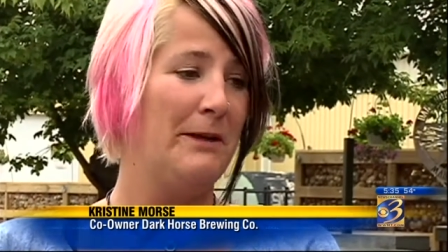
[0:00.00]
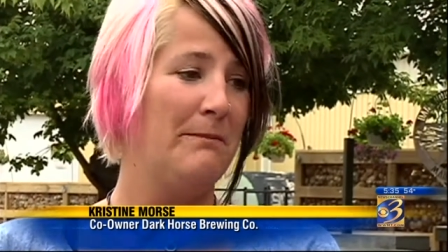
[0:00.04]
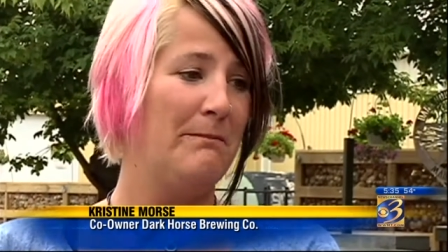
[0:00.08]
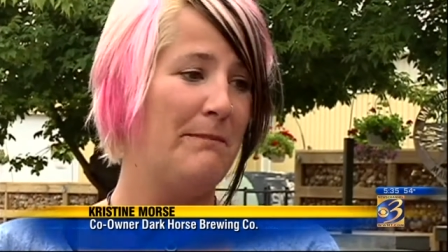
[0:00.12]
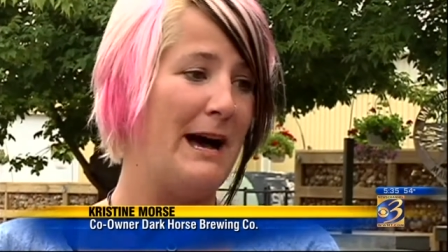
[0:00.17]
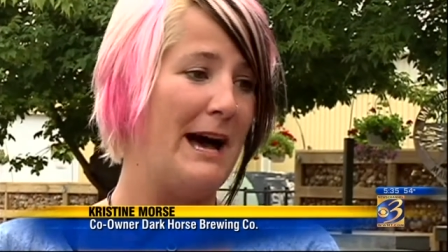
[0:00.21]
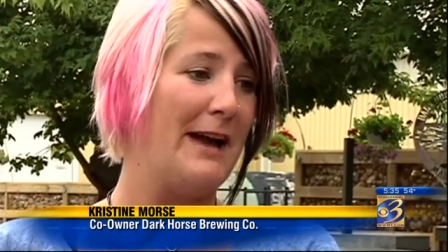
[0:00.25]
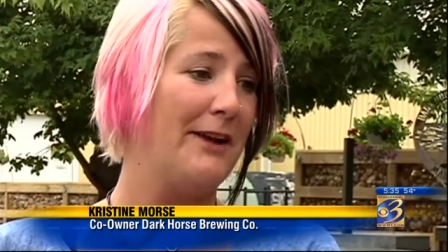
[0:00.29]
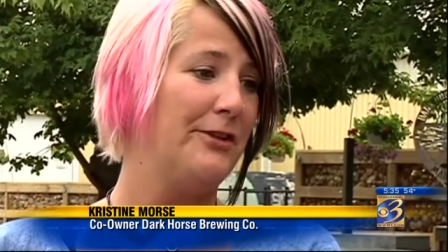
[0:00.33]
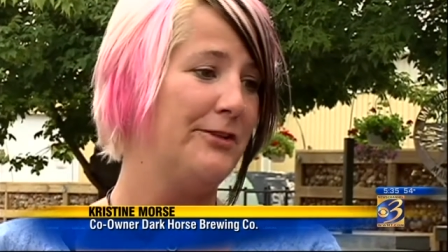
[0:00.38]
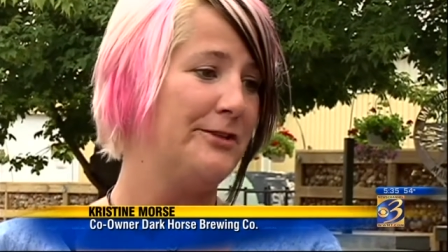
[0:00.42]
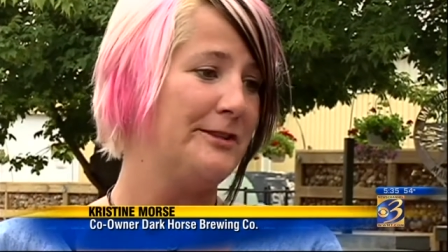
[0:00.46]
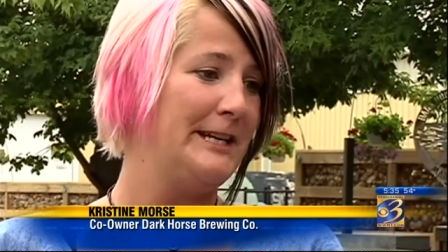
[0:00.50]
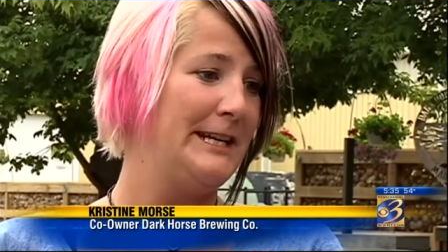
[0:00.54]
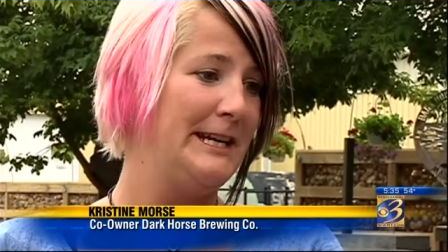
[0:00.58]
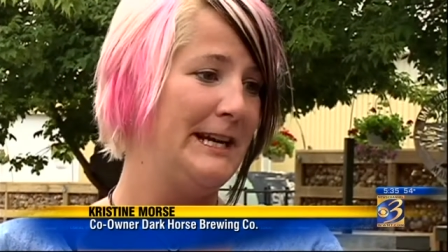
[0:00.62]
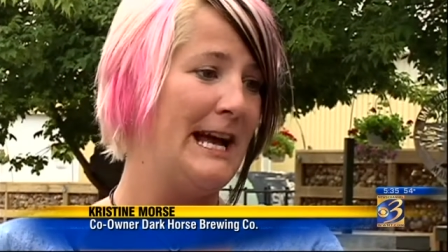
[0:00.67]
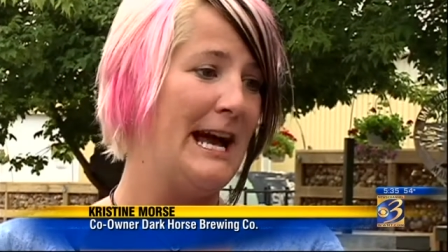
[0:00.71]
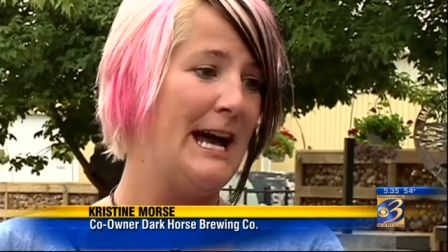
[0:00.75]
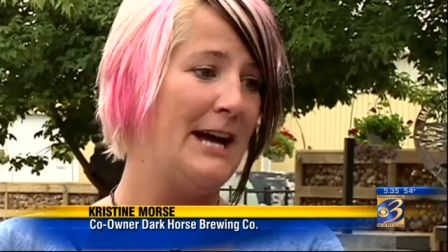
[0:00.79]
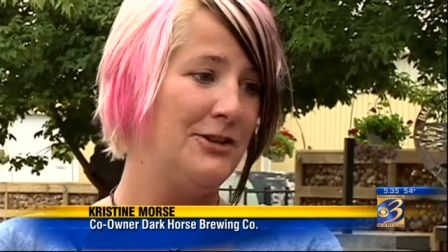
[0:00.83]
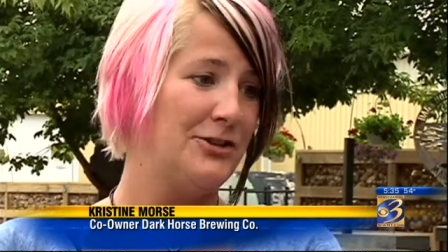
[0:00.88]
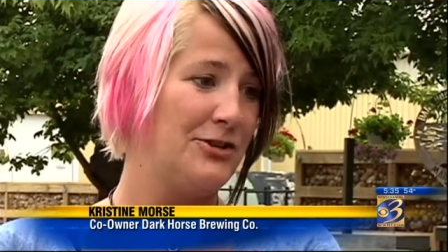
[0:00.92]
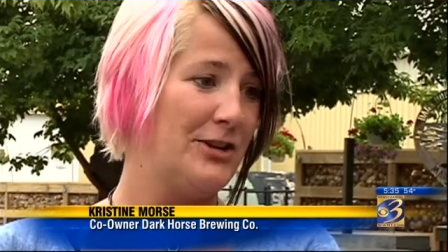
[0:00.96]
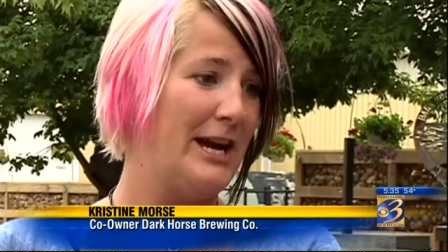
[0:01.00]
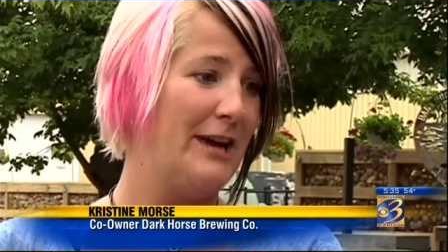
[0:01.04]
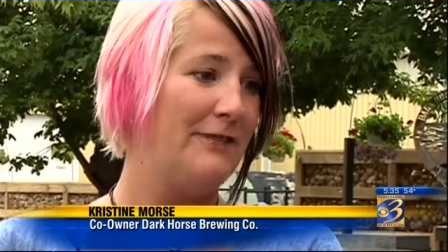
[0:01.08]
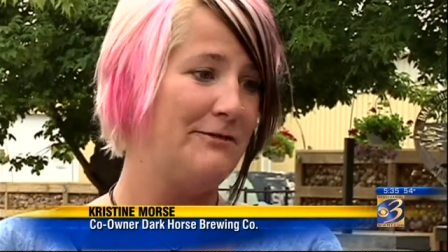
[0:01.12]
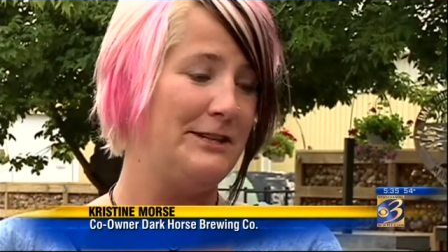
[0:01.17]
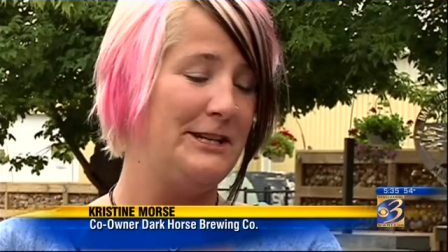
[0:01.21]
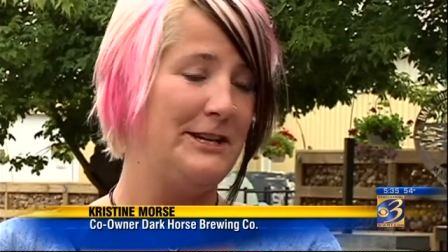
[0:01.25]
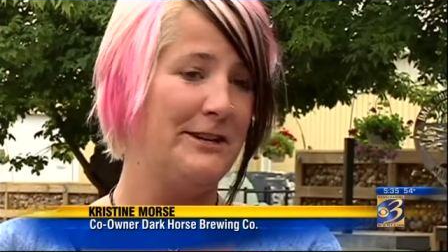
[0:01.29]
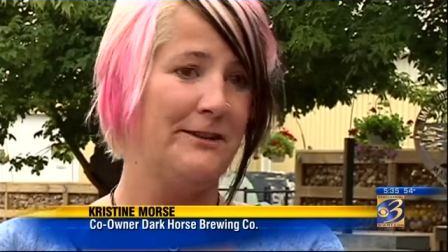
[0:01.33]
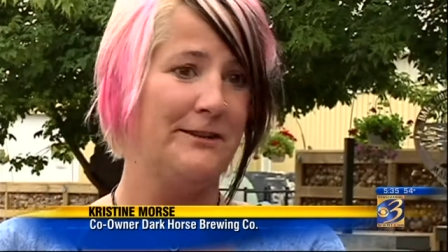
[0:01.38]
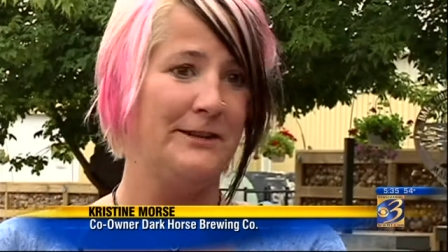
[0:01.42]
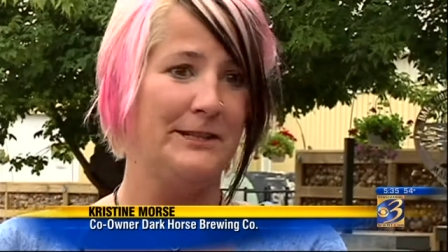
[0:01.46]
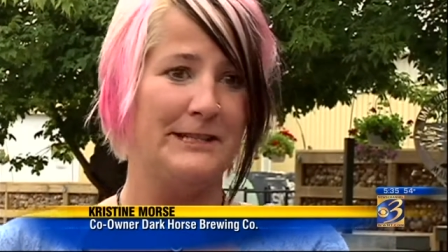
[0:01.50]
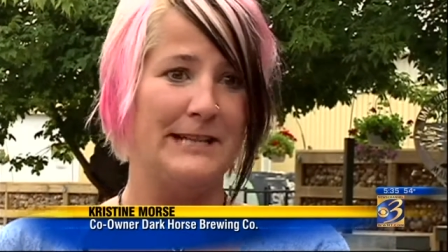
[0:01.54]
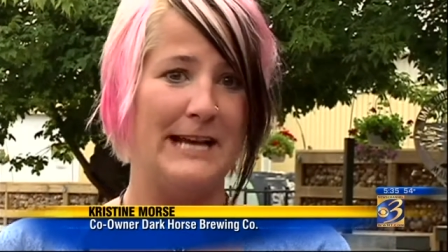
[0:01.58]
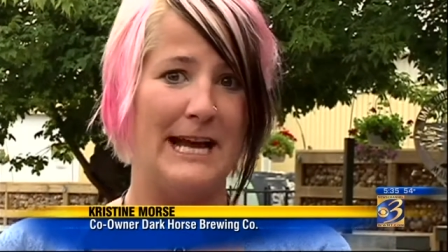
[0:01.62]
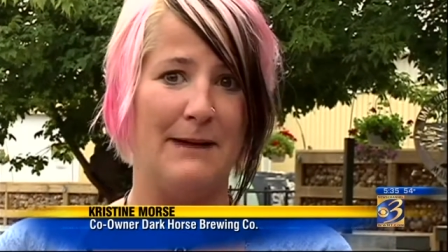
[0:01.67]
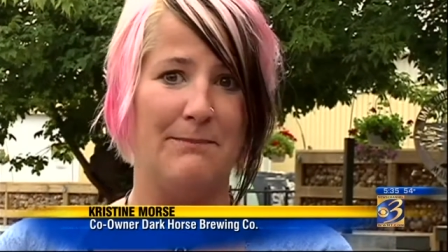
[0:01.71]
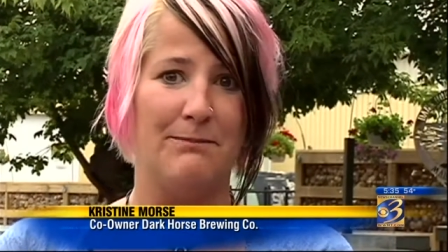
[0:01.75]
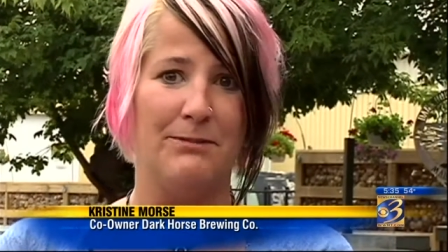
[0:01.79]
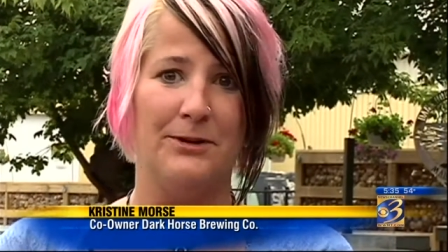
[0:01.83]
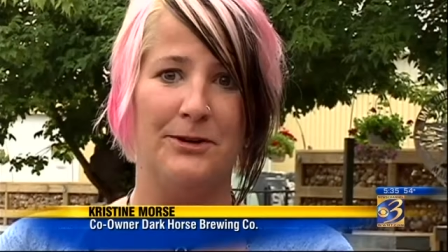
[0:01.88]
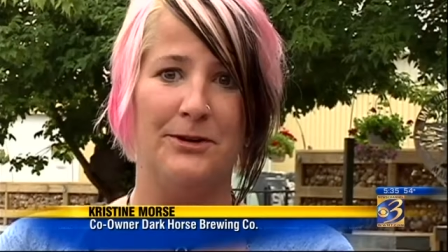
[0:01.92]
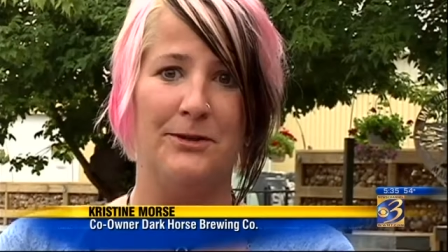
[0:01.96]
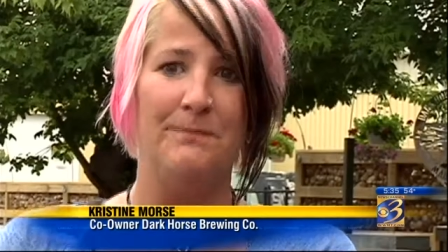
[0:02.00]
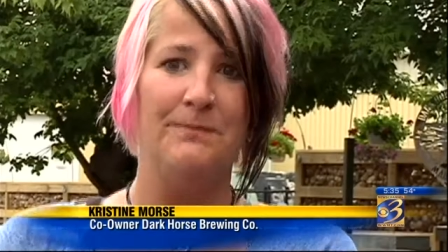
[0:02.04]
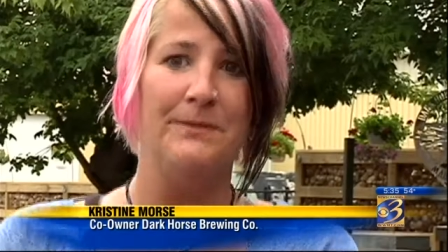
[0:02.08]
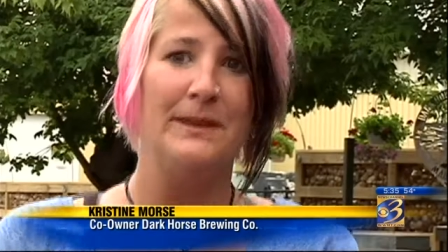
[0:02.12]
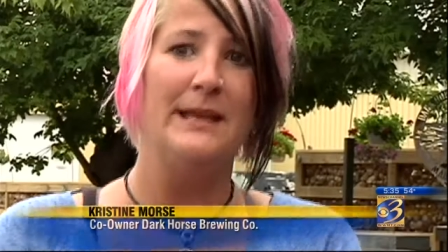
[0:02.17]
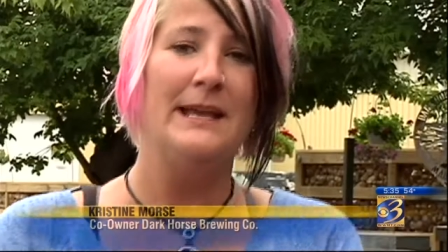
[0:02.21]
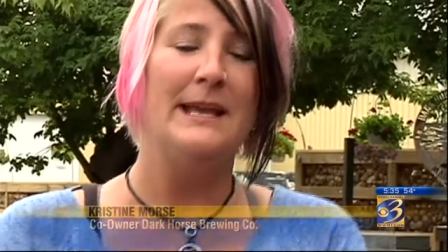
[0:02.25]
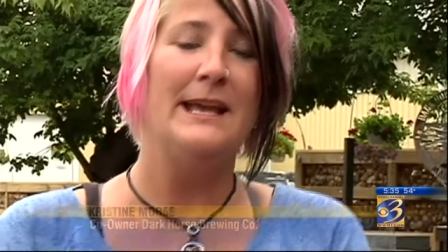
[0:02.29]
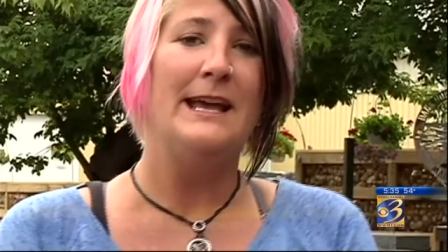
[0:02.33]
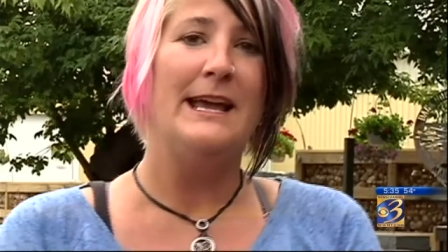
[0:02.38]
in bottles and on draft here in the tap room.